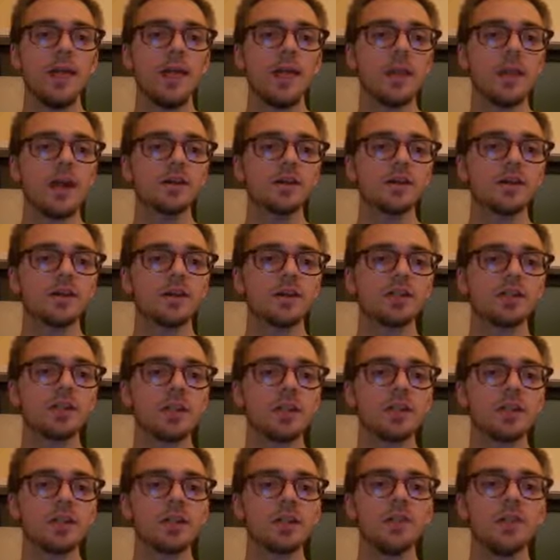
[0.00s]
I forgive
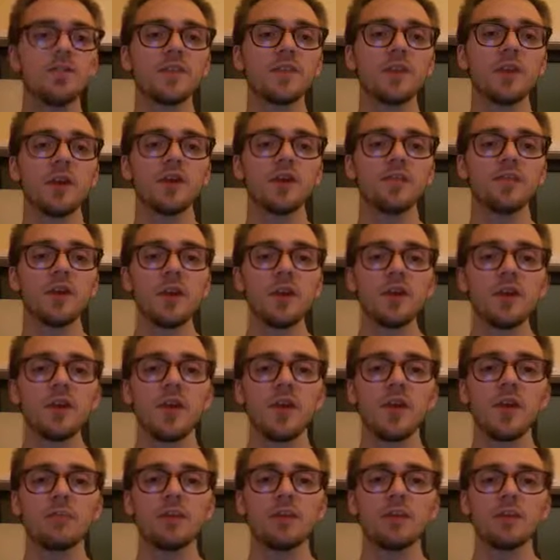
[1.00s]
myself that I have not
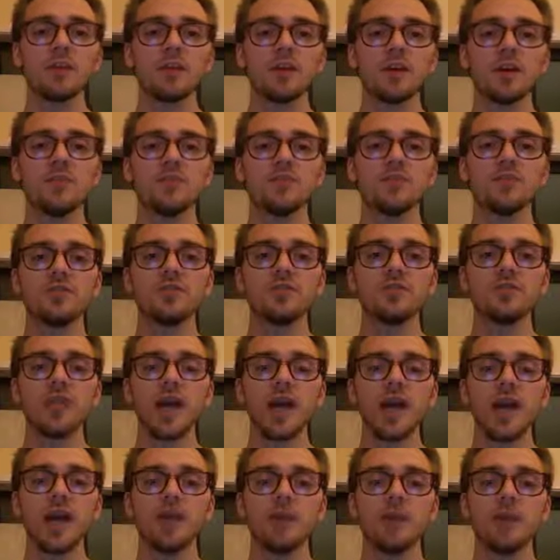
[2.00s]
allowed myself to
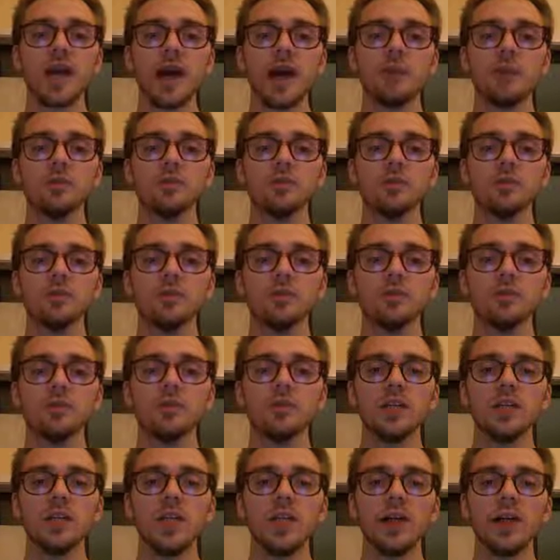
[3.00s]
stand absolute
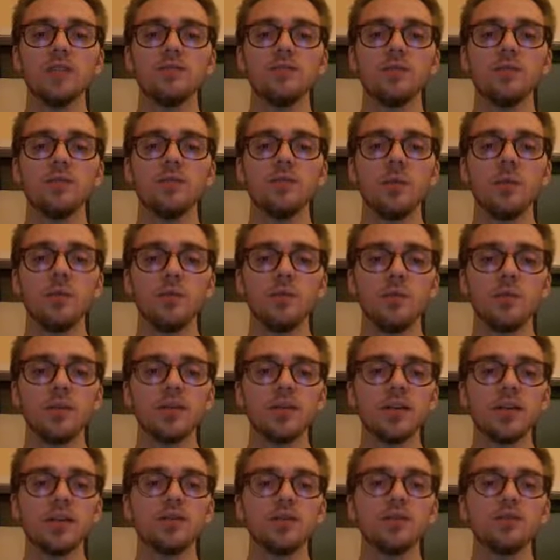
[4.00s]
in every
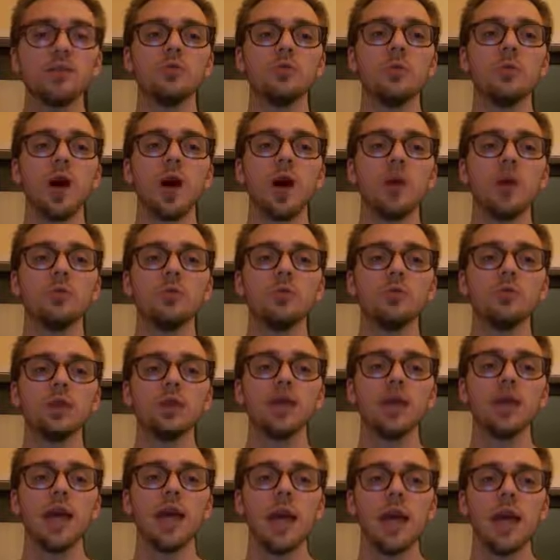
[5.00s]
moment as who I
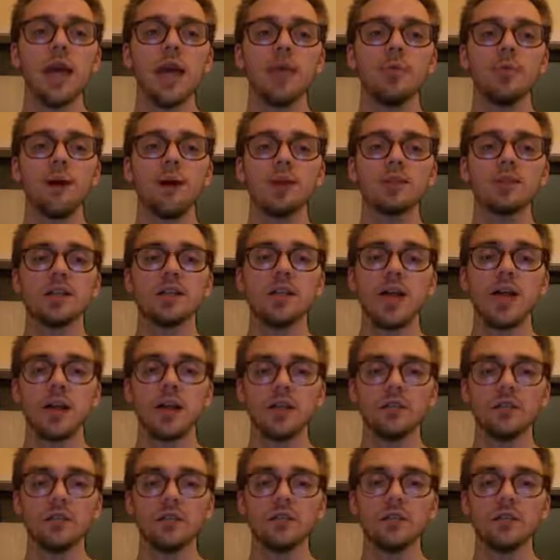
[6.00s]
really am as
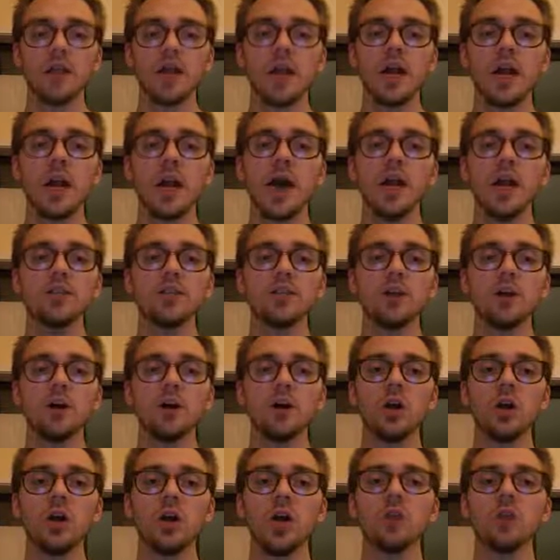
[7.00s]
life, as
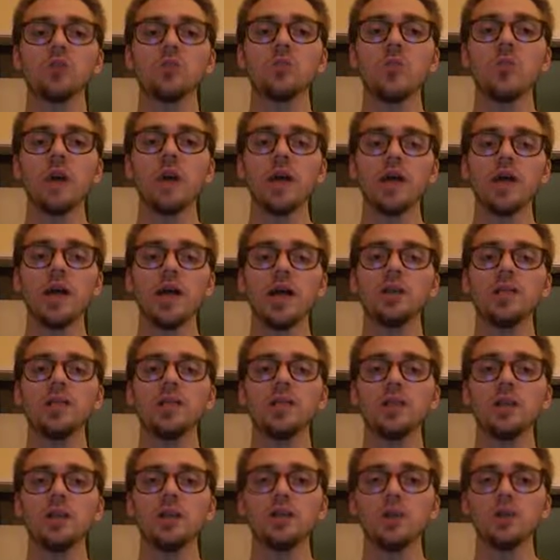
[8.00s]
all, as one, as
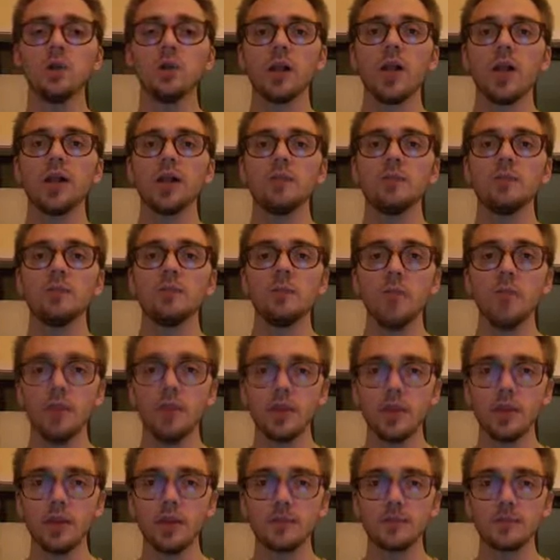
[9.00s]
equal as
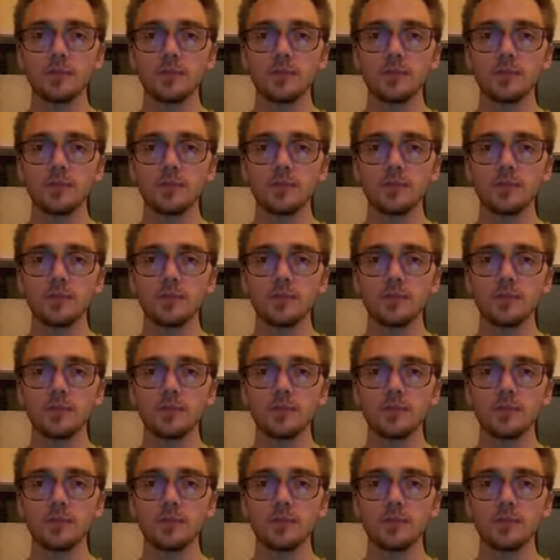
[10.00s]
me.